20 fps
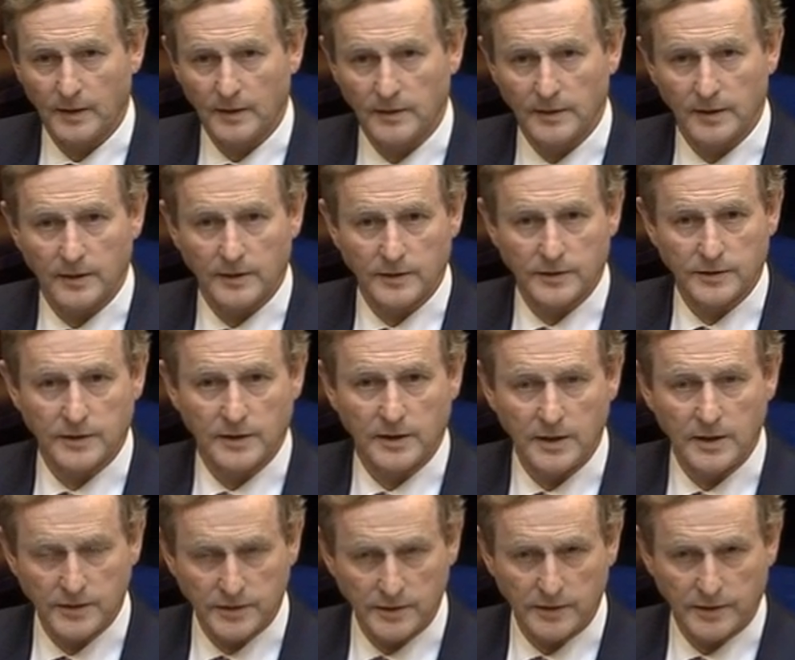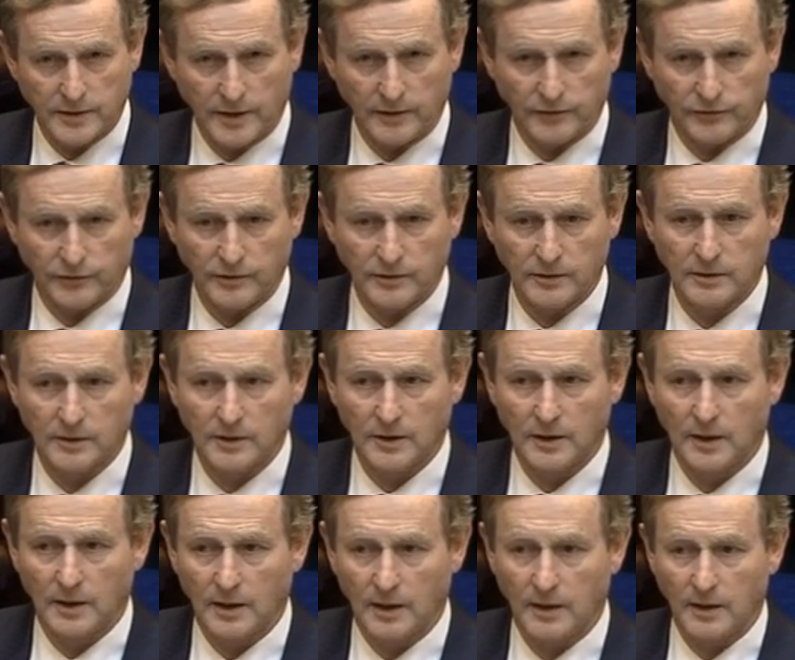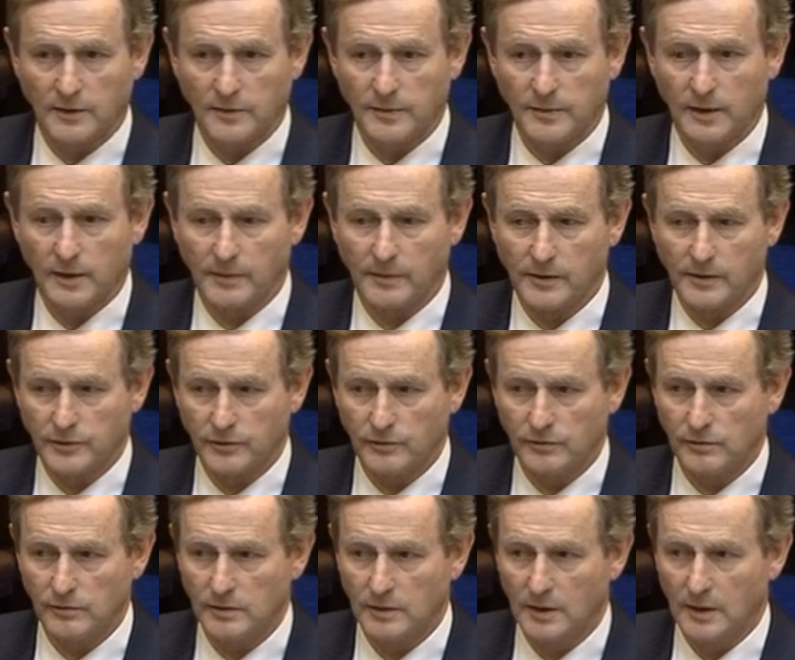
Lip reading: that it's his intention to be able to